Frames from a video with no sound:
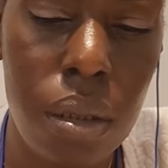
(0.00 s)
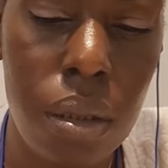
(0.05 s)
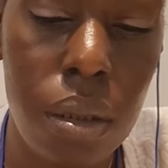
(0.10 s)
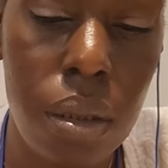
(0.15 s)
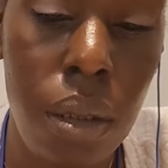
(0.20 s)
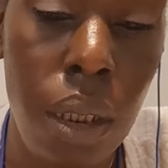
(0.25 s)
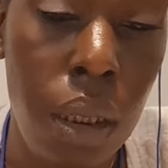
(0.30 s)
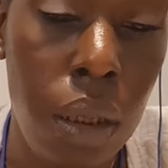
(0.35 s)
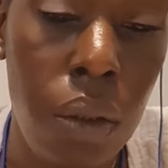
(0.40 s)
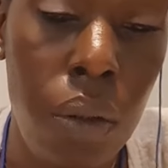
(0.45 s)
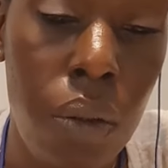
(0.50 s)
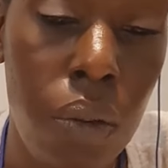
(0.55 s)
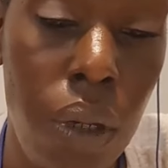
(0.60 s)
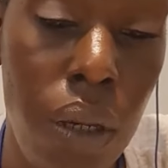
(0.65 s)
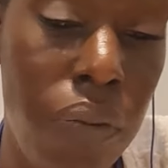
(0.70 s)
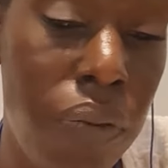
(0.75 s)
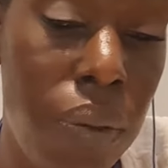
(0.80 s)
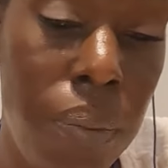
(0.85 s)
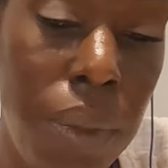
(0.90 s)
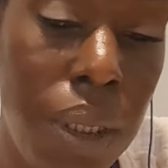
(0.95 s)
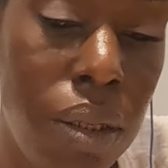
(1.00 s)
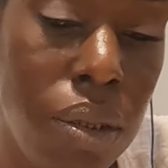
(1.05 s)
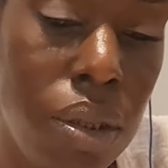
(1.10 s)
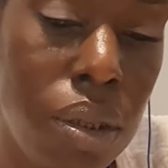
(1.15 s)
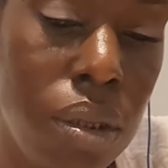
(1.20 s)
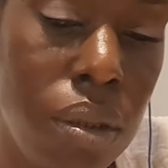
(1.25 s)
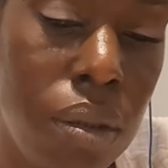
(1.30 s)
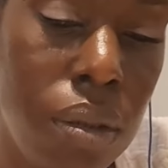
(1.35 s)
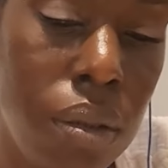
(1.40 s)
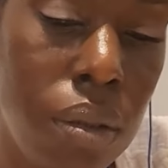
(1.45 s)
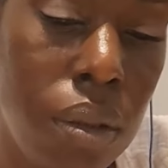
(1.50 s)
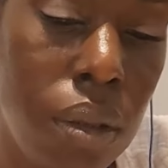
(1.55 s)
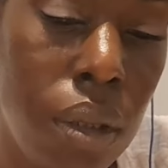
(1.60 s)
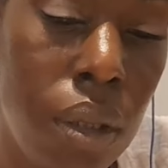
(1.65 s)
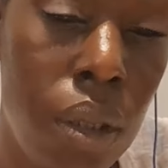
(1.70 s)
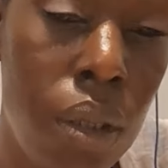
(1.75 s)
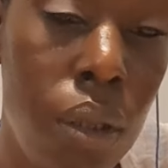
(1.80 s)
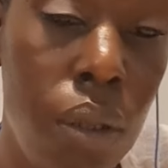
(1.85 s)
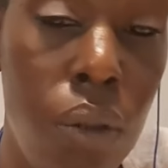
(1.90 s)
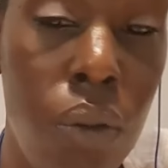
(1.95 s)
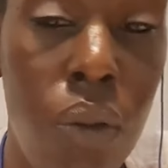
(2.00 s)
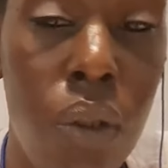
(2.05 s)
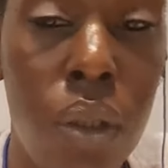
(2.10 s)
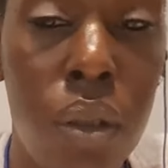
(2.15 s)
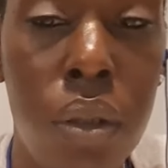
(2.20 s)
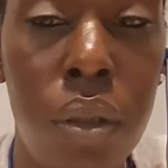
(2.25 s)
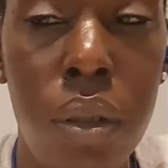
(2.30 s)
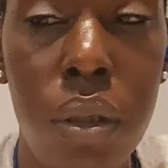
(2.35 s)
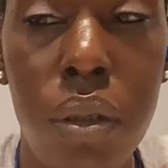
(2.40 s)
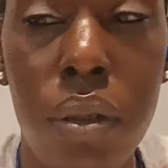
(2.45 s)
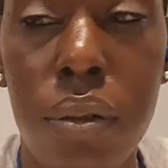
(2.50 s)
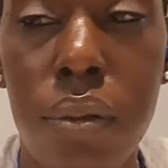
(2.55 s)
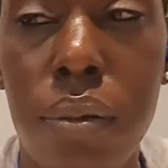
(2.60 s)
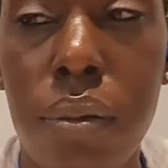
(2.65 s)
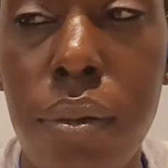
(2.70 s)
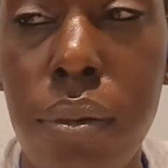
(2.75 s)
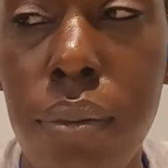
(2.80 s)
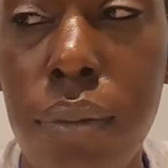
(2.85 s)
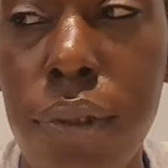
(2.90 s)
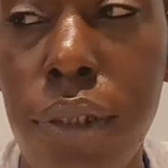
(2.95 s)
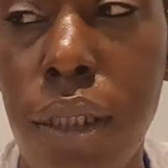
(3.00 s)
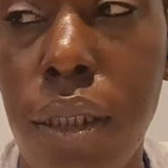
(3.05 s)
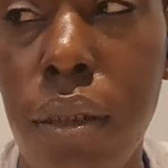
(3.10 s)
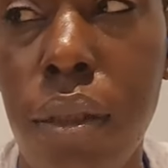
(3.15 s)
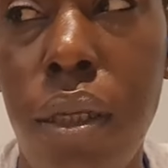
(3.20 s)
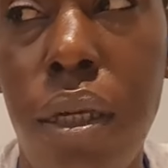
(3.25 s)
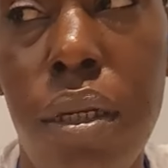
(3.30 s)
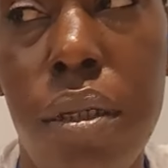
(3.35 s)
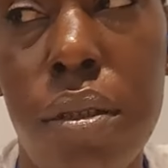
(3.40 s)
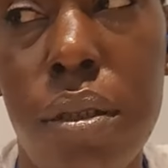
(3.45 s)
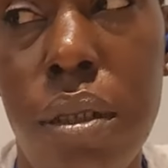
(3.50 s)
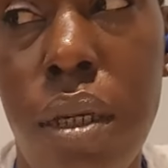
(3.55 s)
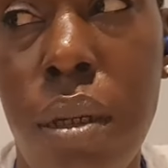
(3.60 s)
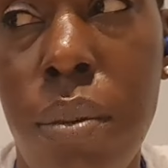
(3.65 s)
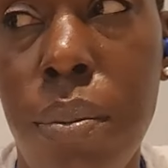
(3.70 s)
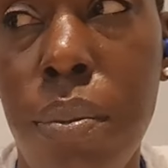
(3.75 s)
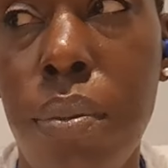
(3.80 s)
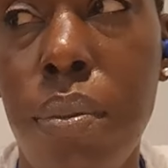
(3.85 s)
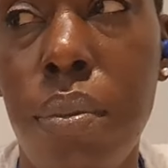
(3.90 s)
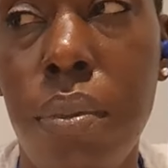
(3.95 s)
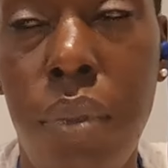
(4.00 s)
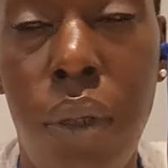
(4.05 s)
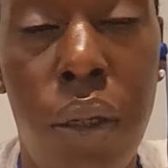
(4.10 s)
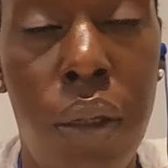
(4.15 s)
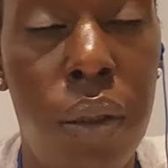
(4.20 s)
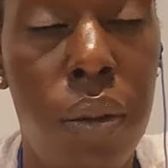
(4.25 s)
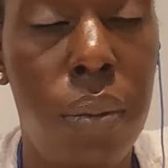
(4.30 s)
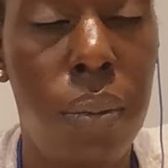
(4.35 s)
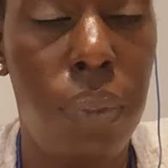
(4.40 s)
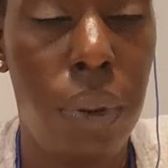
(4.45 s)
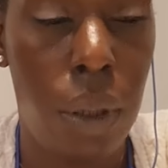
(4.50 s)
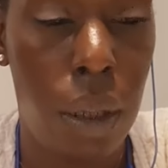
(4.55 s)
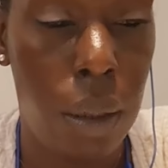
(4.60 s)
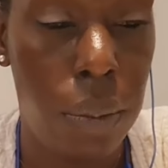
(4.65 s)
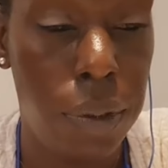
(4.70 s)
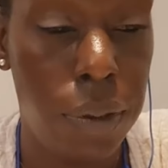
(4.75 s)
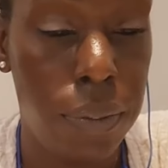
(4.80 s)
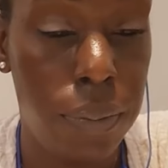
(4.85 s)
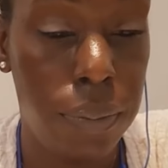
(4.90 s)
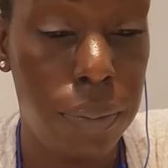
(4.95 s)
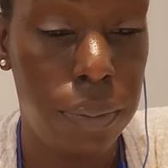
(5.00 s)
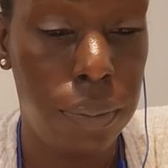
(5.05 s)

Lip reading: like, you don't have to mention. You can look, like, that is not my problem.